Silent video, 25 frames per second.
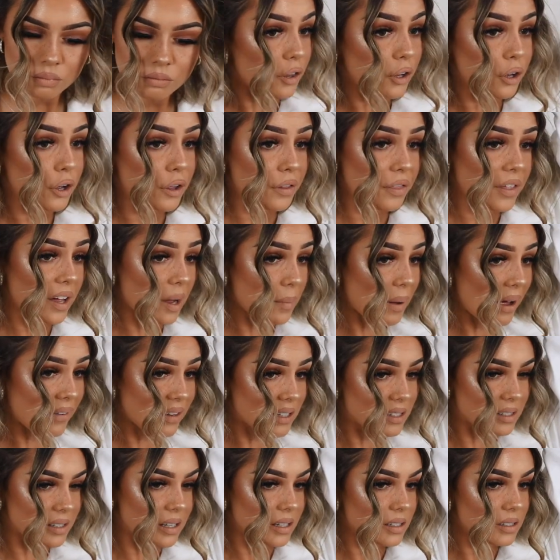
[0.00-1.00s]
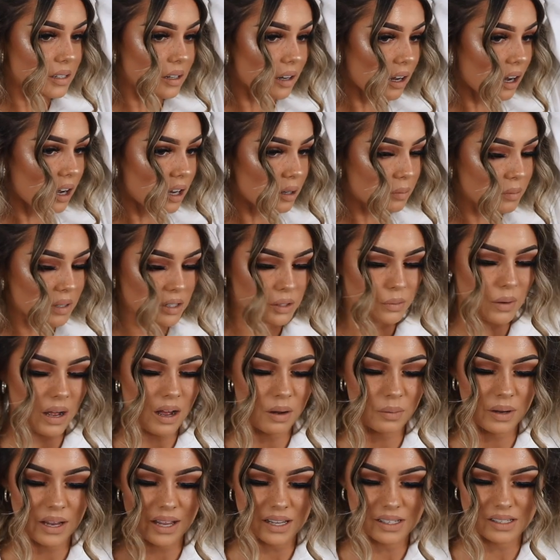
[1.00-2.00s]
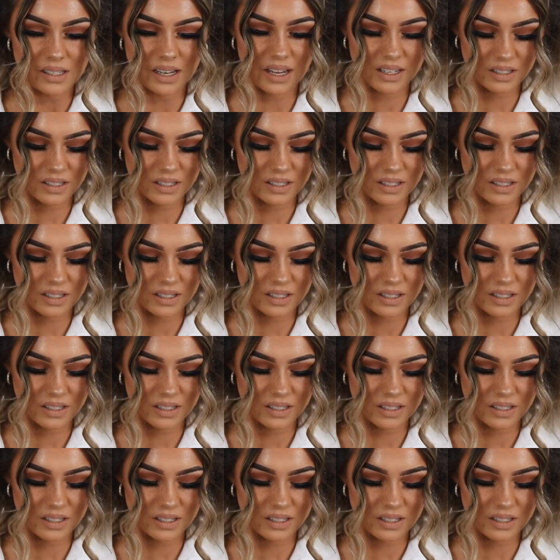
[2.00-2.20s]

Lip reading: The good thing about this teasing comb as well is